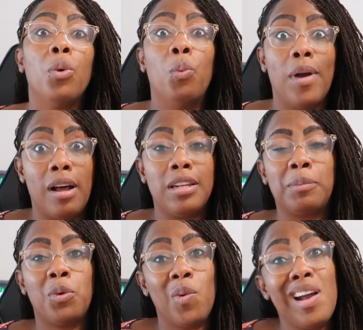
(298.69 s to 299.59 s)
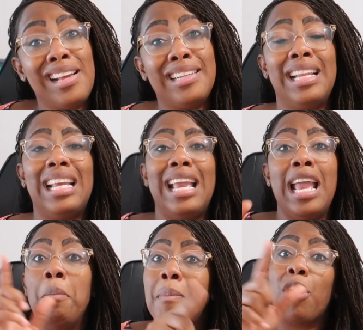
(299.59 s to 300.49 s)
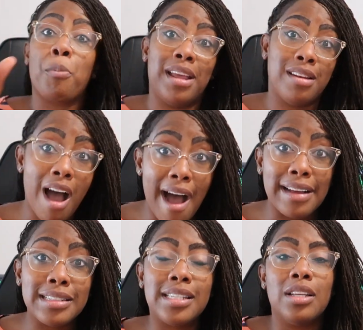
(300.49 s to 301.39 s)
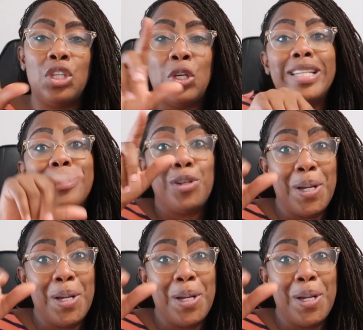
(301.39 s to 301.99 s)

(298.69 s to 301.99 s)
Well, number one, it may or may not. You need to